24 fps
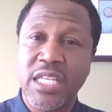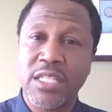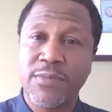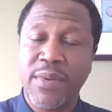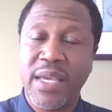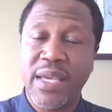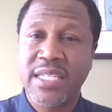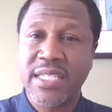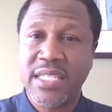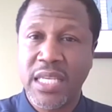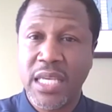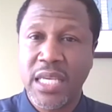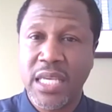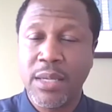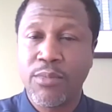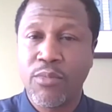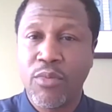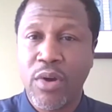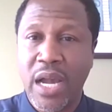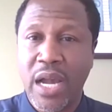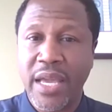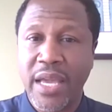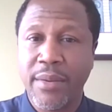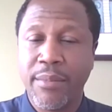may seem
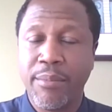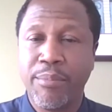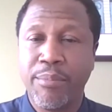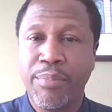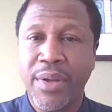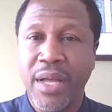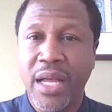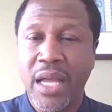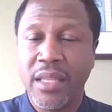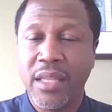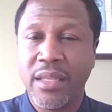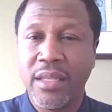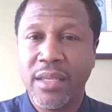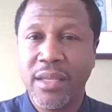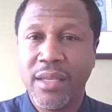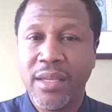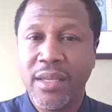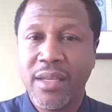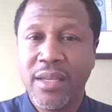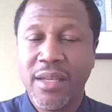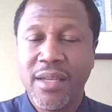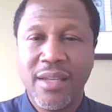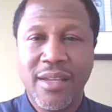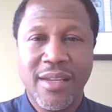right, but
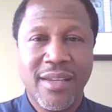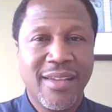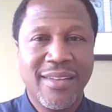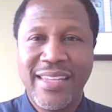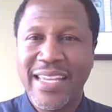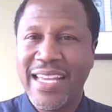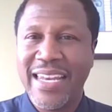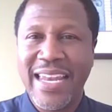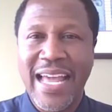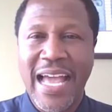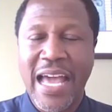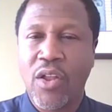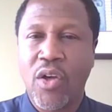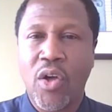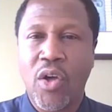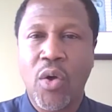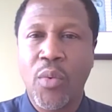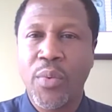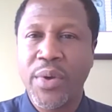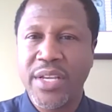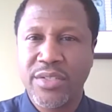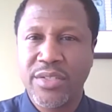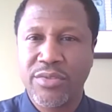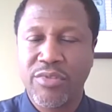they're not
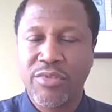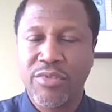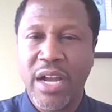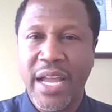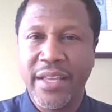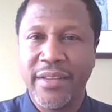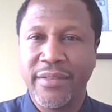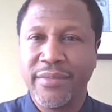always right.